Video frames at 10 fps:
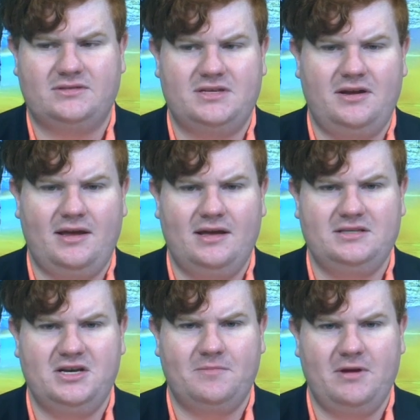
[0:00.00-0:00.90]
tuning in
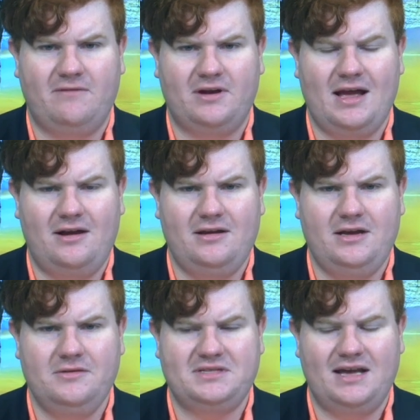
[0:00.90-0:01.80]
to your Beaufort County
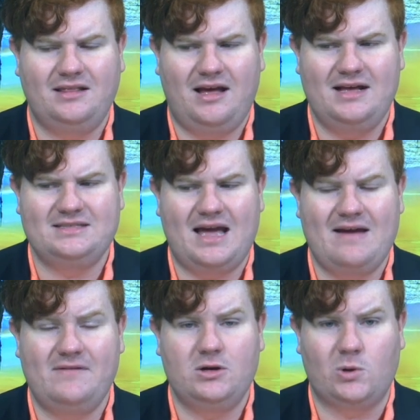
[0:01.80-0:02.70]
News Headlines.
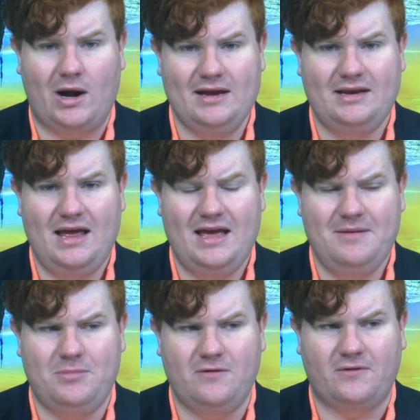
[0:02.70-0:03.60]
Have a great day,
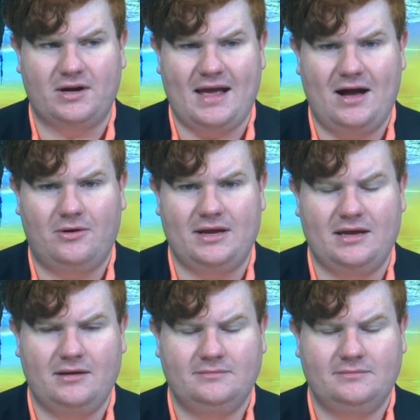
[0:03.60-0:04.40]
Beaufort County.